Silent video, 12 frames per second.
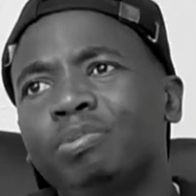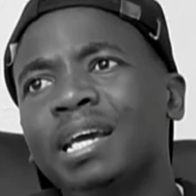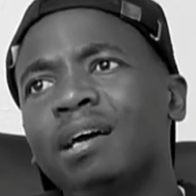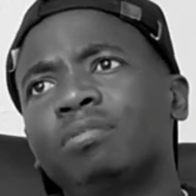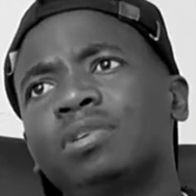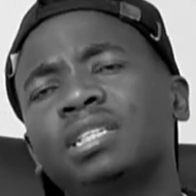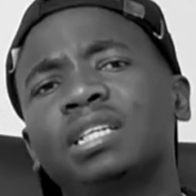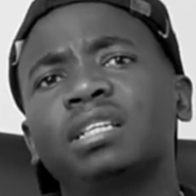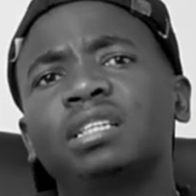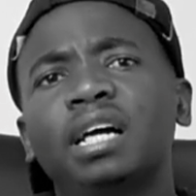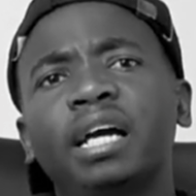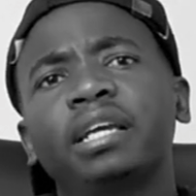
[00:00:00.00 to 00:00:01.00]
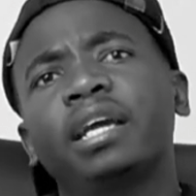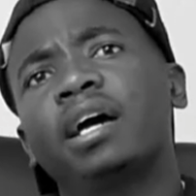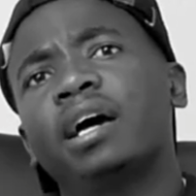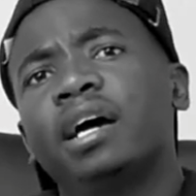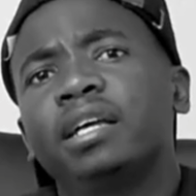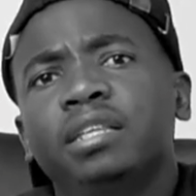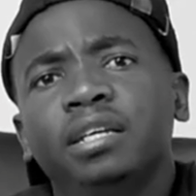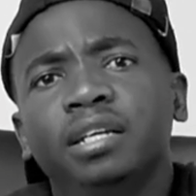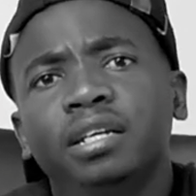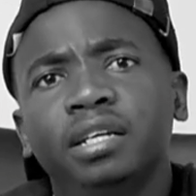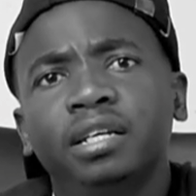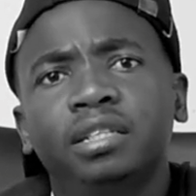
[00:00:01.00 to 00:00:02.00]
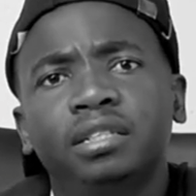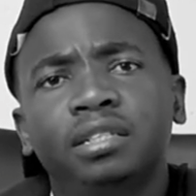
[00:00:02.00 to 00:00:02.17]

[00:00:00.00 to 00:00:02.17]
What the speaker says: yeah, because I think